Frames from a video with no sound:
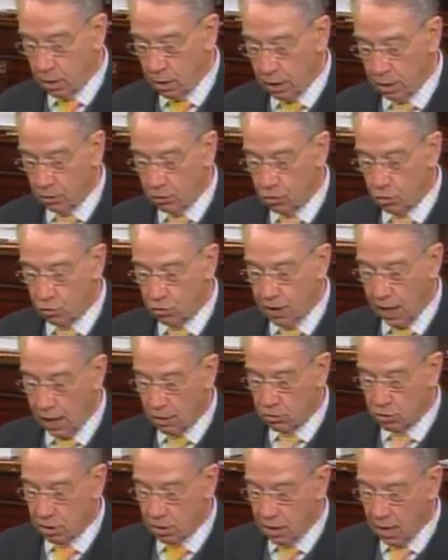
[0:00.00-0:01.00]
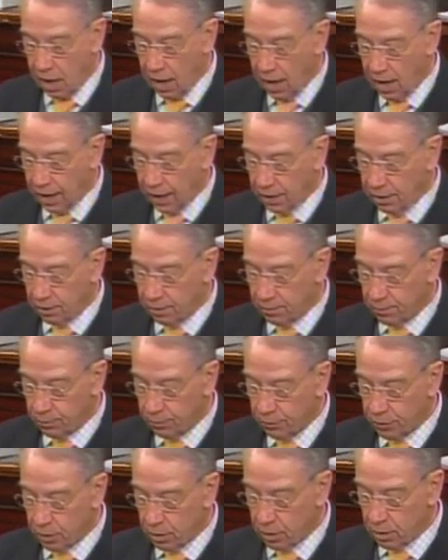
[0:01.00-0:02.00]
In 2009,
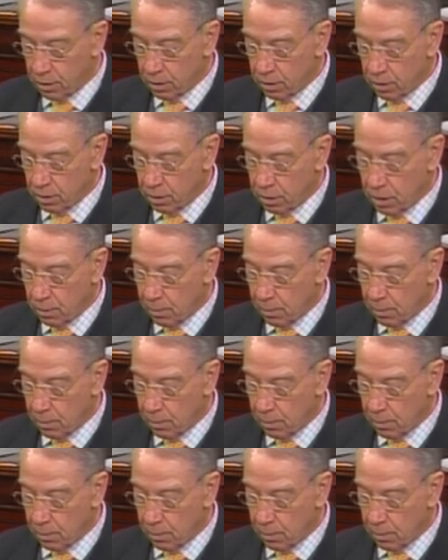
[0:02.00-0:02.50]
the